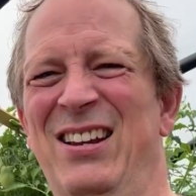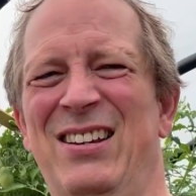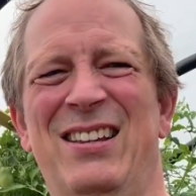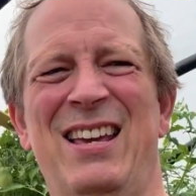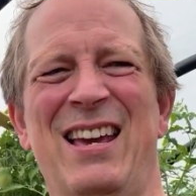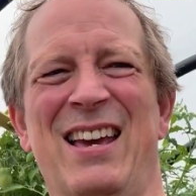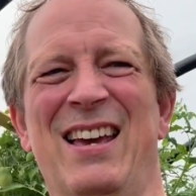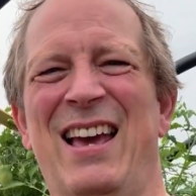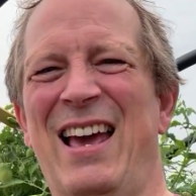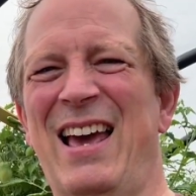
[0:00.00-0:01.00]
look at that,
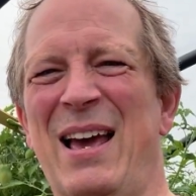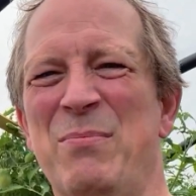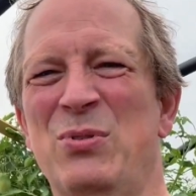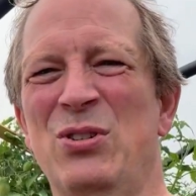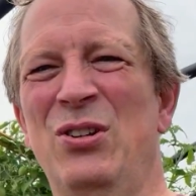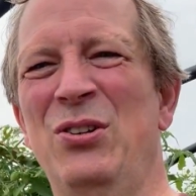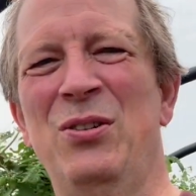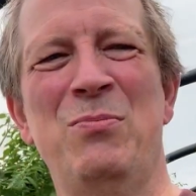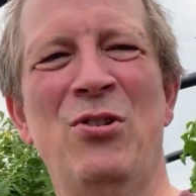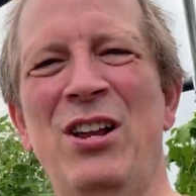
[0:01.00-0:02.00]

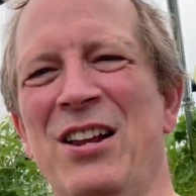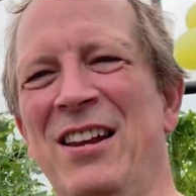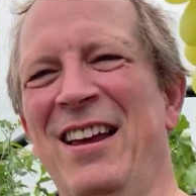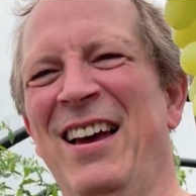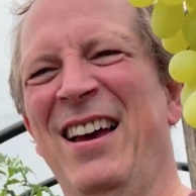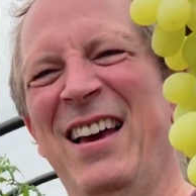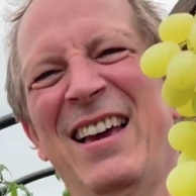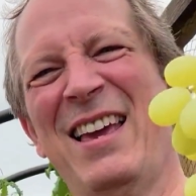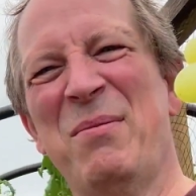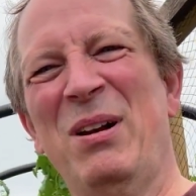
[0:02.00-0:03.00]
absolutely brilliant.
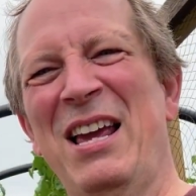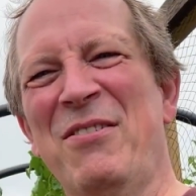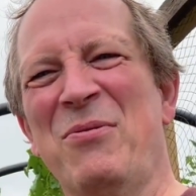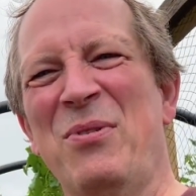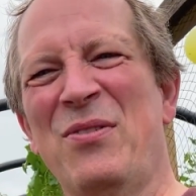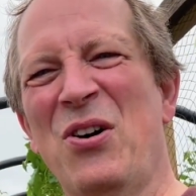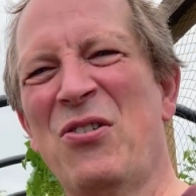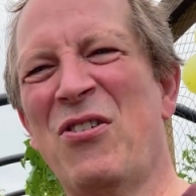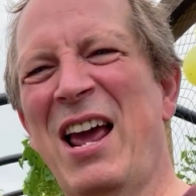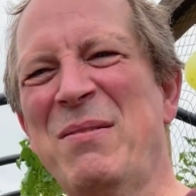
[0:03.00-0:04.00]
Can't believe we've got
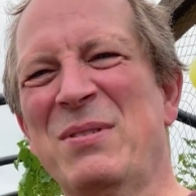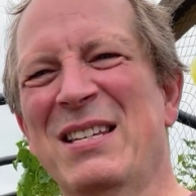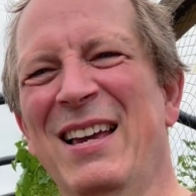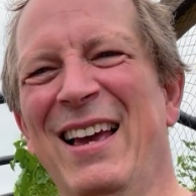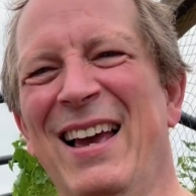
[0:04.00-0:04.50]
grapes.